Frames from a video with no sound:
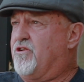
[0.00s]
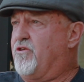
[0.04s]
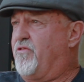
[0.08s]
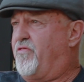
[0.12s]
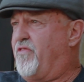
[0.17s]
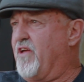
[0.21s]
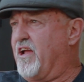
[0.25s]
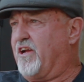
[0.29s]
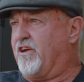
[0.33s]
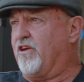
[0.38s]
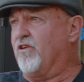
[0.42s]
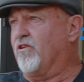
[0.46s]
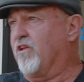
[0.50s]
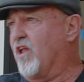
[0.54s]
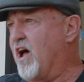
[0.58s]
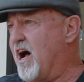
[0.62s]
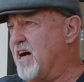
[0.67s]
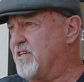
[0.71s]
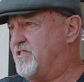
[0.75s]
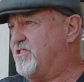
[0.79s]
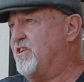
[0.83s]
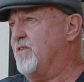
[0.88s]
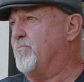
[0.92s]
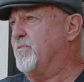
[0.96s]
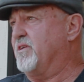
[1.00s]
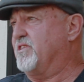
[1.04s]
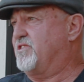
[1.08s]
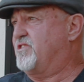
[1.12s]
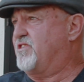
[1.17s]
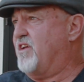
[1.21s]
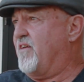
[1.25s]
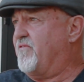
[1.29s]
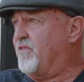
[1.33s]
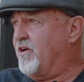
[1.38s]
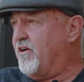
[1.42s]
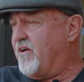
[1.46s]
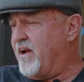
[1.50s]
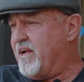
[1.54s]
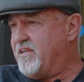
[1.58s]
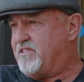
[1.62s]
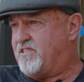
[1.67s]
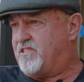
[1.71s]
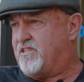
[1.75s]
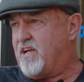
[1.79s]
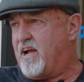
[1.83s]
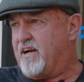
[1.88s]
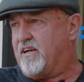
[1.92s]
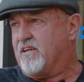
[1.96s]
you think you lost him, and 7 or 8
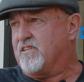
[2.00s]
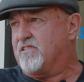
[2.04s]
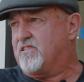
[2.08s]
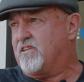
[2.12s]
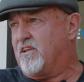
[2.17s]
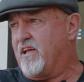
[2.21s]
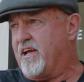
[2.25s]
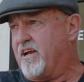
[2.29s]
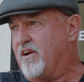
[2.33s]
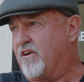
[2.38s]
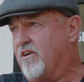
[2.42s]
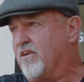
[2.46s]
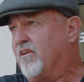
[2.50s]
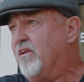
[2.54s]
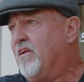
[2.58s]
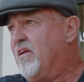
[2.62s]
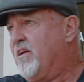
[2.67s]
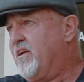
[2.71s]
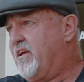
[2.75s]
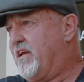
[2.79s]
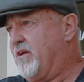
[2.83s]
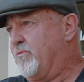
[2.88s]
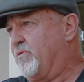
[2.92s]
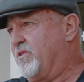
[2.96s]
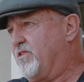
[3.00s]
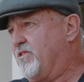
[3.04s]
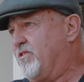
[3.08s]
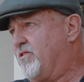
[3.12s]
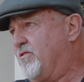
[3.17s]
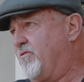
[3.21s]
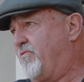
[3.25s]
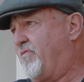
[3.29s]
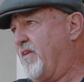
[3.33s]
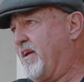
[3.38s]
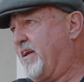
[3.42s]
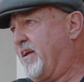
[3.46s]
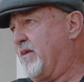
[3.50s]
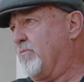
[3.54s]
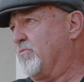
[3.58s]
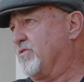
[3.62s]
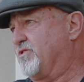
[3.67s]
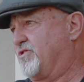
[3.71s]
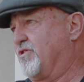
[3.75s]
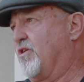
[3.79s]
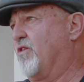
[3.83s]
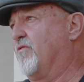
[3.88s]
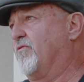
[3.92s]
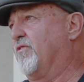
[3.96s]
seconds later, you think it
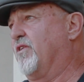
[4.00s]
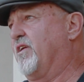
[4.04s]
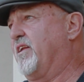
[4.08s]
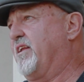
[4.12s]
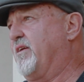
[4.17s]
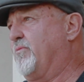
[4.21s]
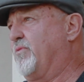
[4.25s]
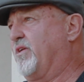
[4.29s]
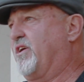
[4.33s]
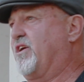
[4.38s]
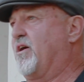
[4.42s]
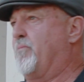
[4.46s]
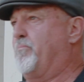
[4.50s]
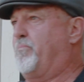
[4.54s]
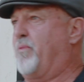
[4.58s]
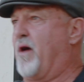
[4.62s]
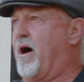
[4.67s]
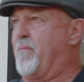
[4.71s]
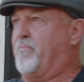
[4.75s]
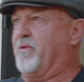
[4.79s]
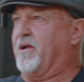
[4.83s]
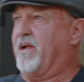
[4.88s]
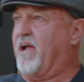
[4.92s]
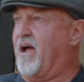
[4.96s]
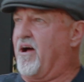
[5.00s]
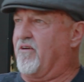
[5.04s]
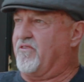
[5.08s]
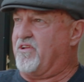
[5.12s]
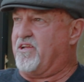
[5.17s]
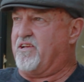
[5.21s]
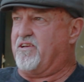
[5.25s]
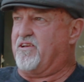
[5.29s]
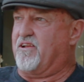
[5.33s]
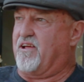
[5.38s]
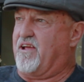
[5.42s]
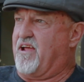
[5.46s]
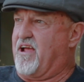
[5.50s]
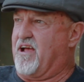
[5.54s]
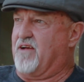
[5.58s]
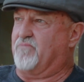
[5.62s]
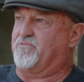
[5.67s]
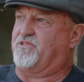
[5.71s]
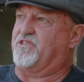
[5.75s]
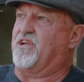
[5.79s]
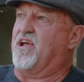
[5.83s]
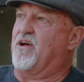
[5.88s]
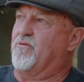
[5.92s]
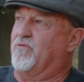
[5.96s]
was over, and he would come popping out eating a ham
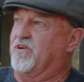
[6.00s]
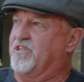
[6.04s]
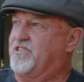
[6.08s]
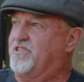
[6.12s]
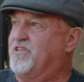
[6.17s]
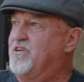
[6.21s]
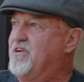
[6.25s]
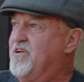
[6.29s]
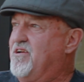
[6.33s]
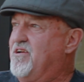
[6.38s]
sandwich.